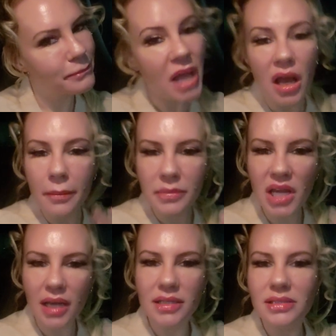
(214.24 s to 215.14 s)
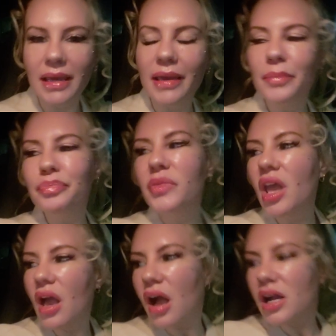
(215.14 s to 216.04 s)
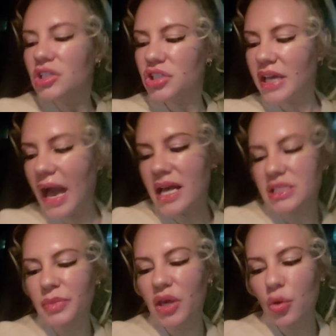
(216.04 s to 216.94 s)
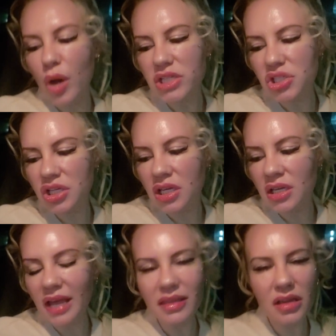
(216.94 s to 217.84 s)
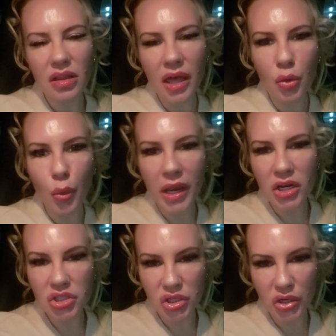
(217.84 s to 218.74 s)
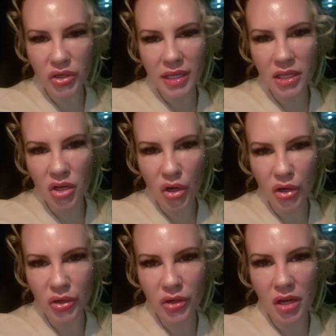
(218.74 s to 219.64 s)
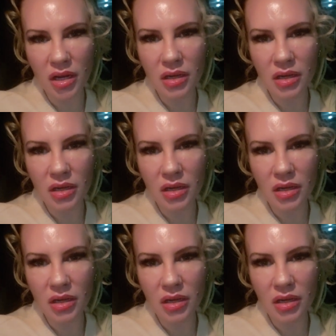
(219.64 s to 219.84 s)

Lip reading: I'm not going to say it. She asked me a question. I think, like, where to turn in her